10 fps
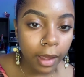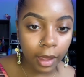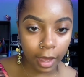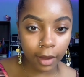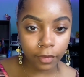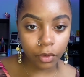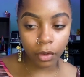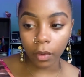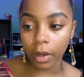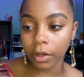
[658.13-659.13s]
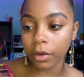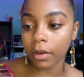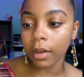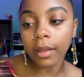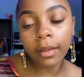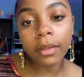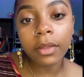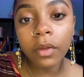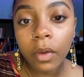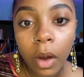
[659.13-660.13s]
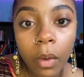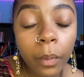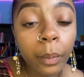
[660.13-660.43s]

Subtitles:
After you go underneath, you go